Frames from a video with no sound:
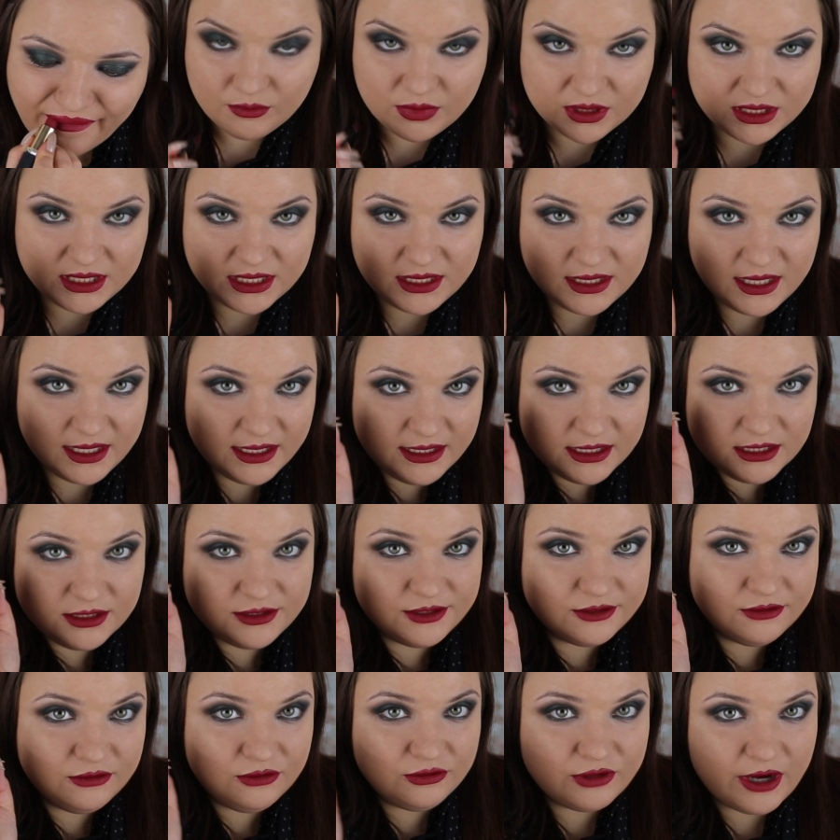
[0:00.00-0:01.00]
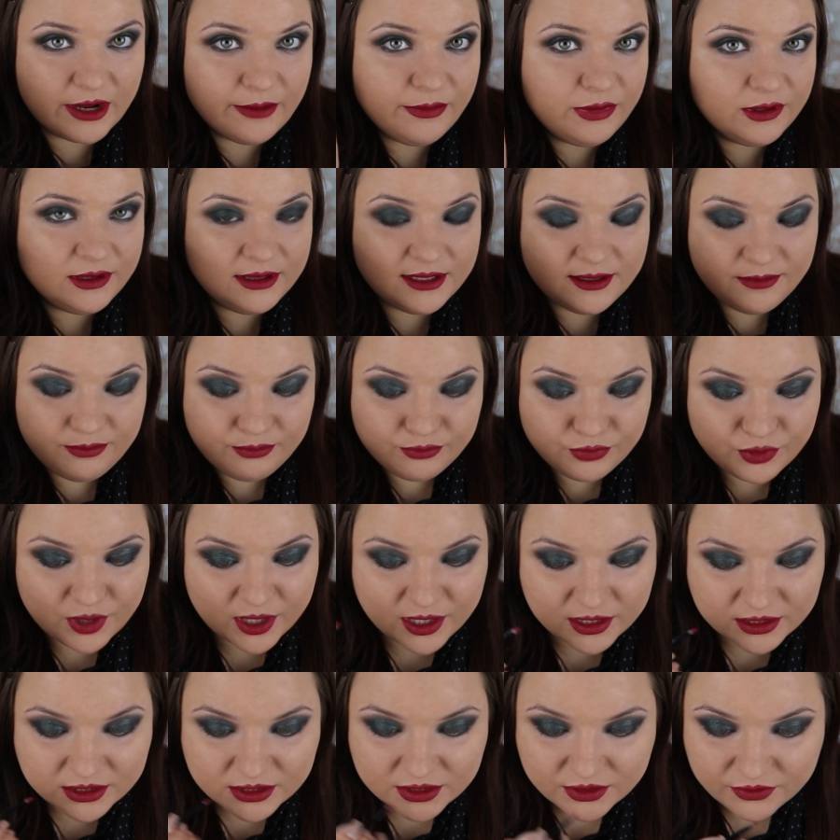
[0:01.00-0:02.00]
But then I need to grab a lip
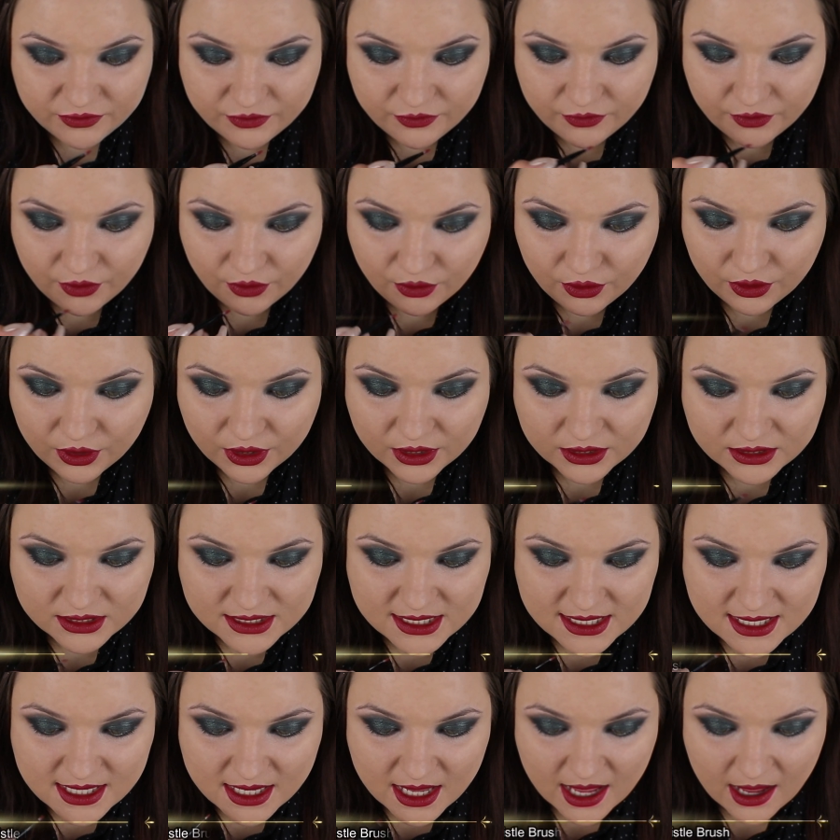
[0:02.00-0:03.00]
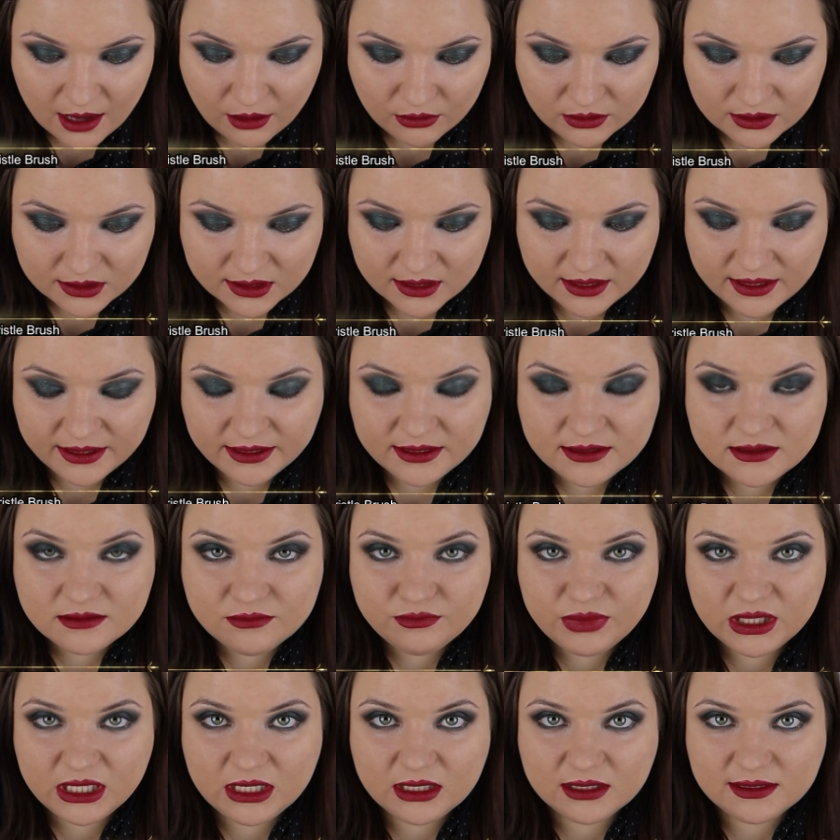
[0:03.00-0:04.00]
brush for the
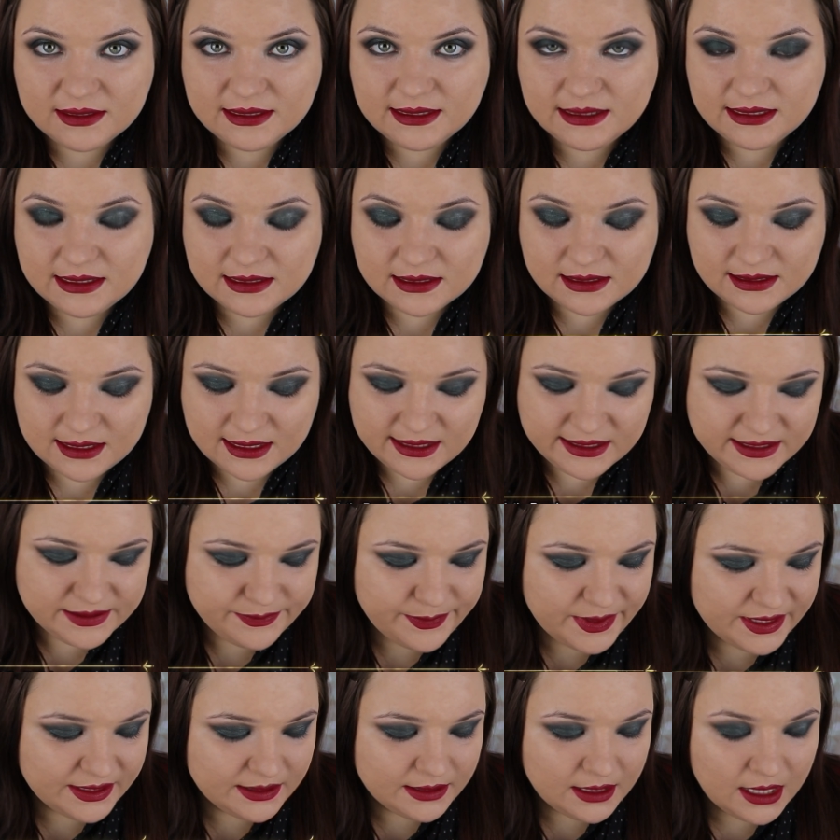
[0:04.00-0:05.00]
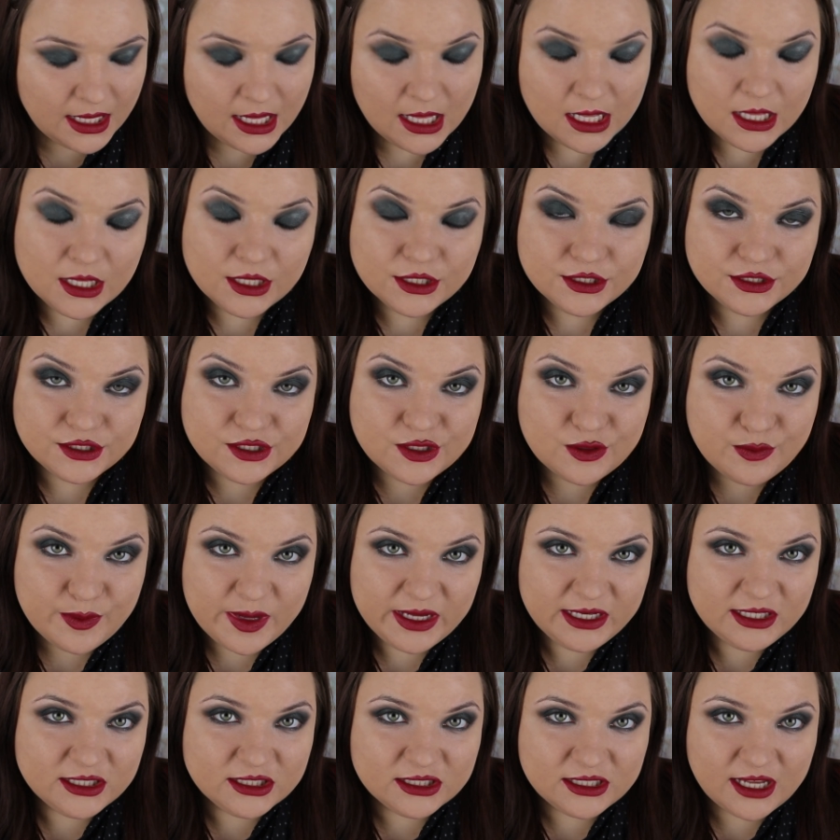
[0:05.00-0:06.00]
outline because since I spent so
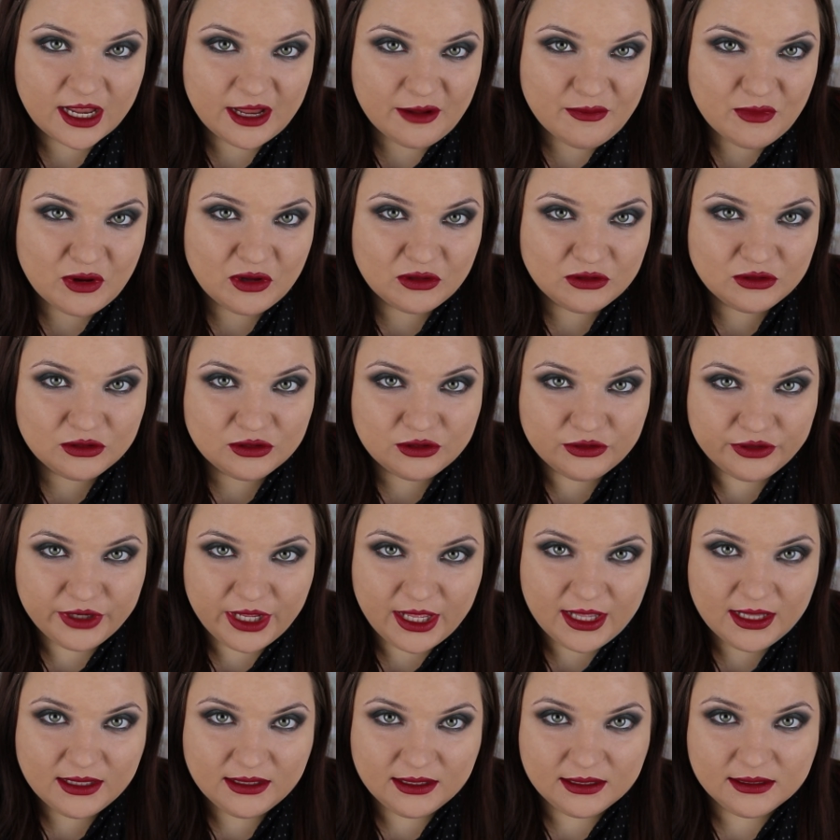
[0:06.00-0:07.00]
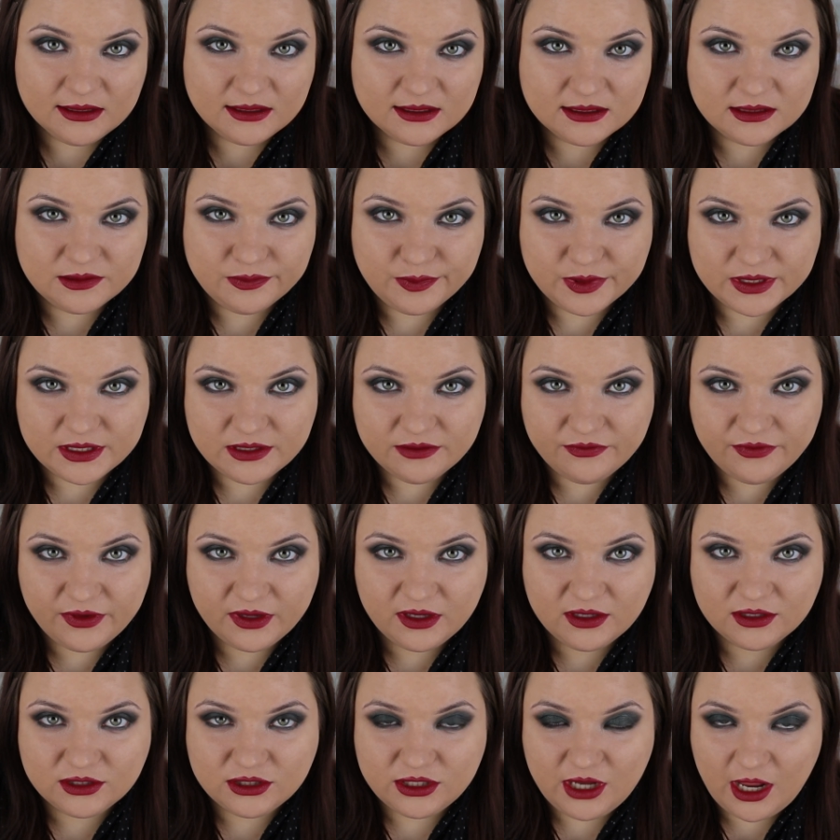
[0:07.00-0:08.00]
much time on creating a
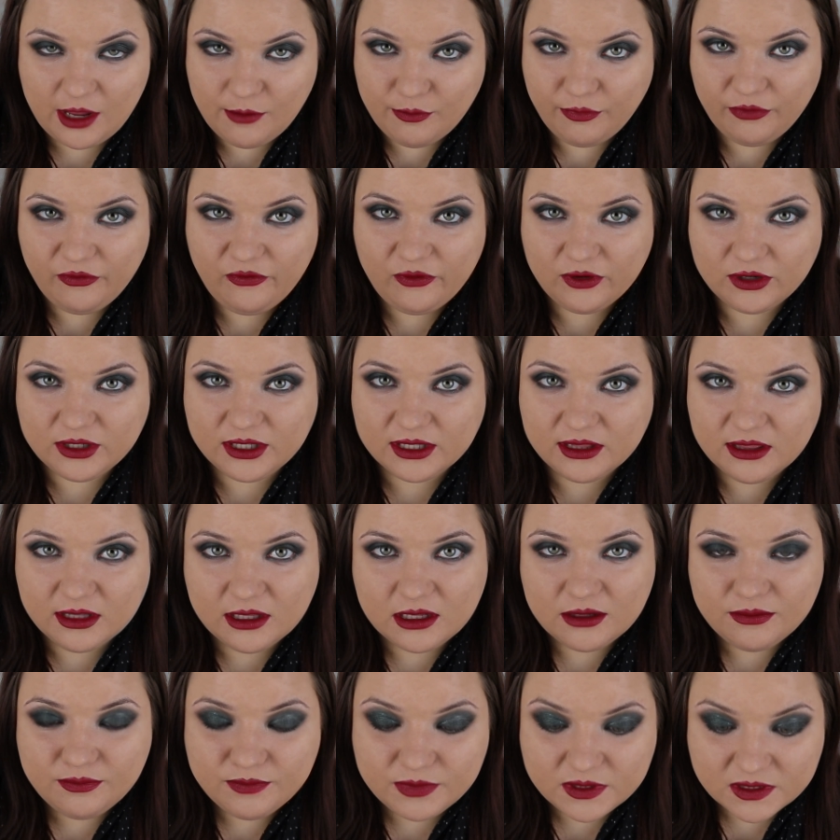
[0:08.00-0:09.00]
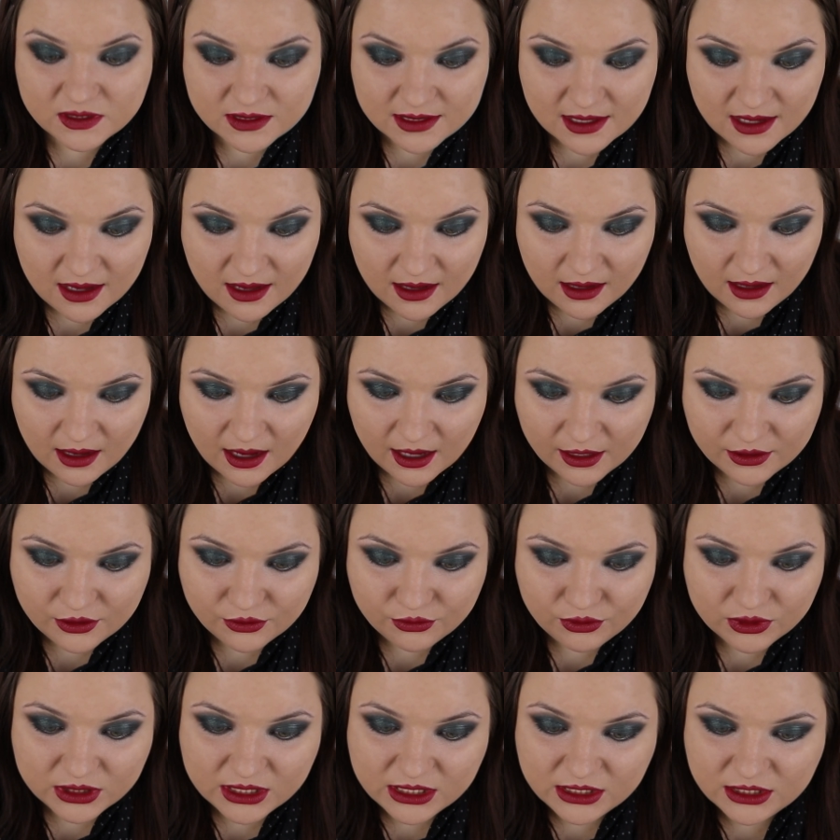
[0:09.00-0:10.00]
specific shape for the lips, I
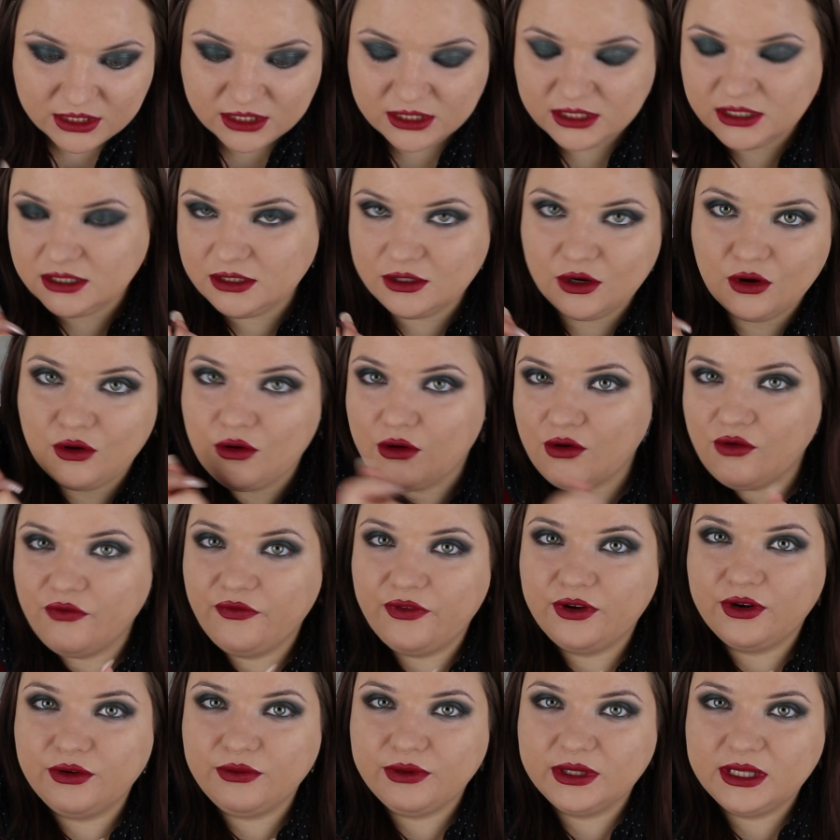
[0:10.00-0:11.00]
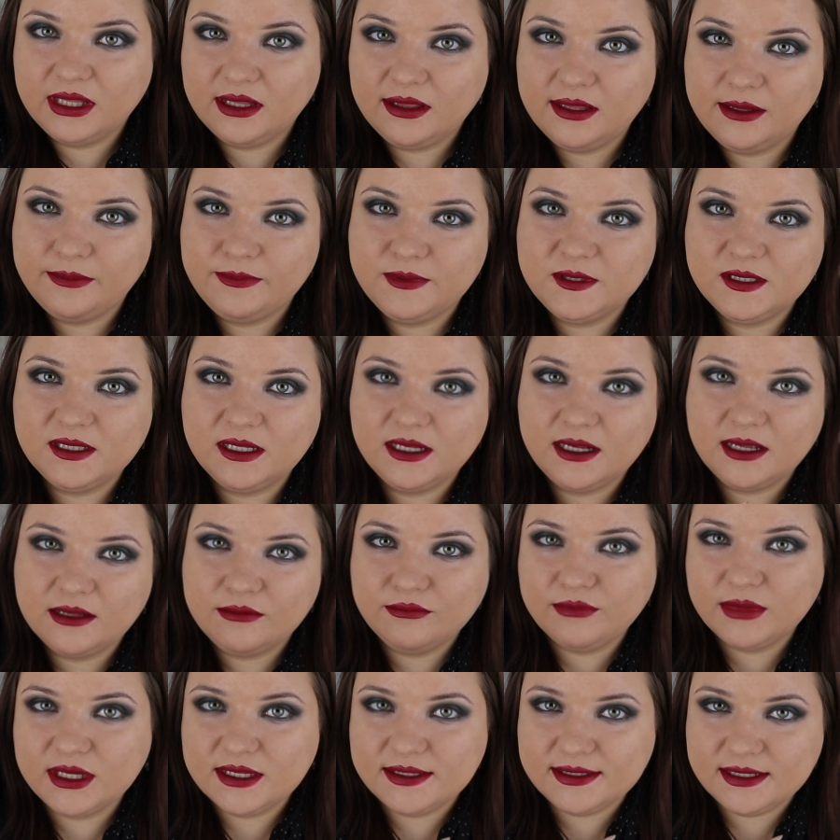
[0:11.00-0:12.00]
don't want to just go over with the lipstick
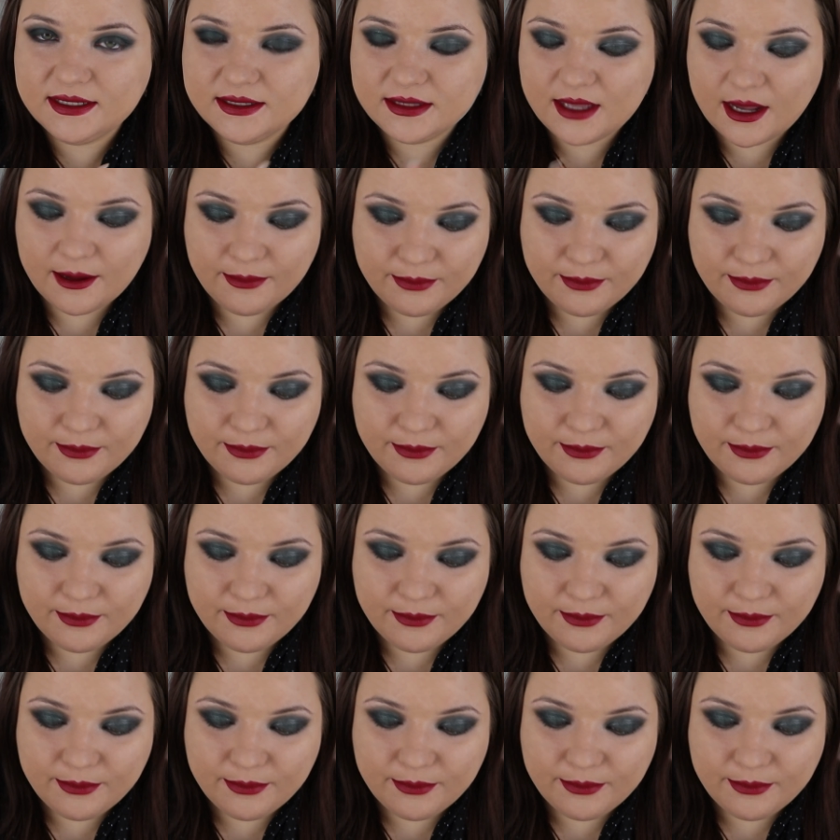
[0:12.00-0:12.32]
and mess it